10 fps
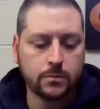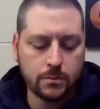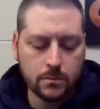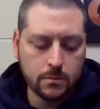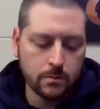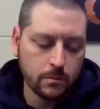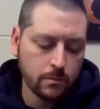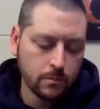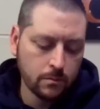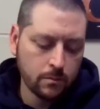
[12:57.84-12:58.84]

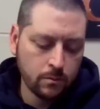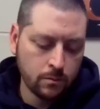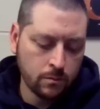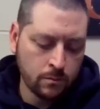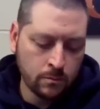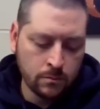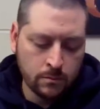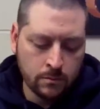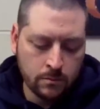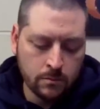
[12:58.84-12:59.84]

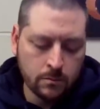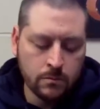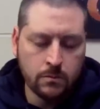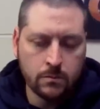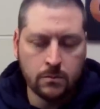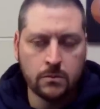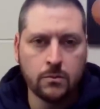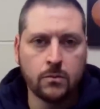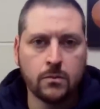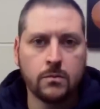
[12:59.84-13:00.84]

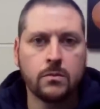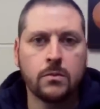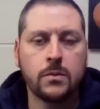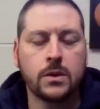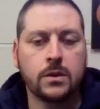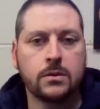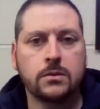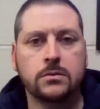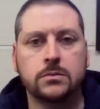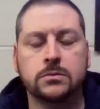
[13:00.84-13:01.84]

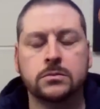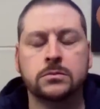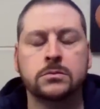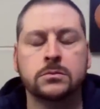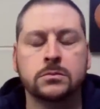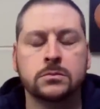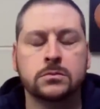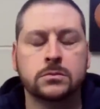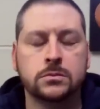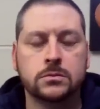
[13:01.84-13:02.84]
This person isn't speaking.